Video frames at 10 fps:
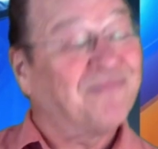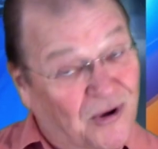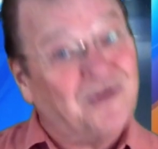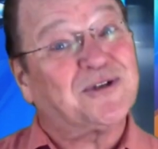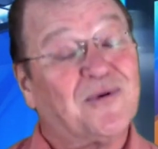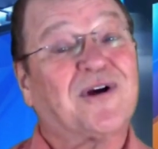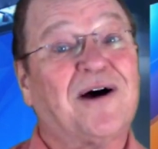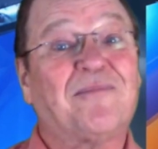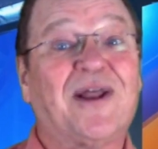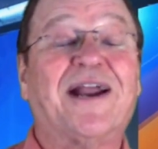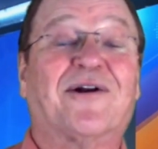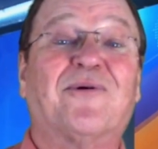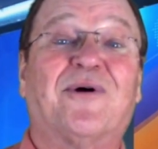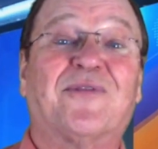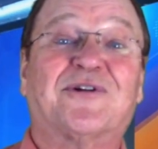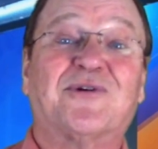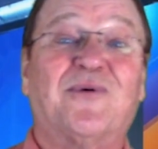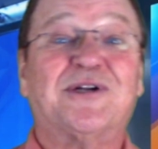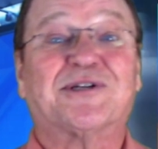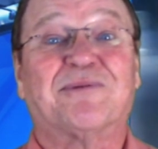Those will come later when the
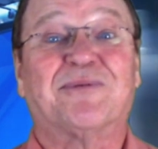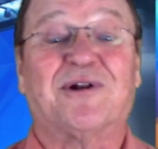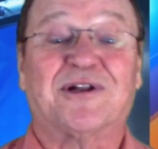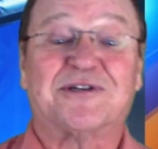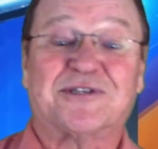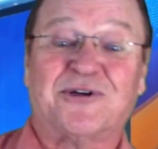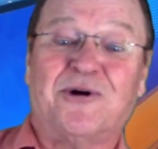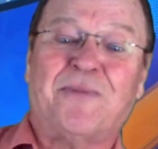tuition bill is due,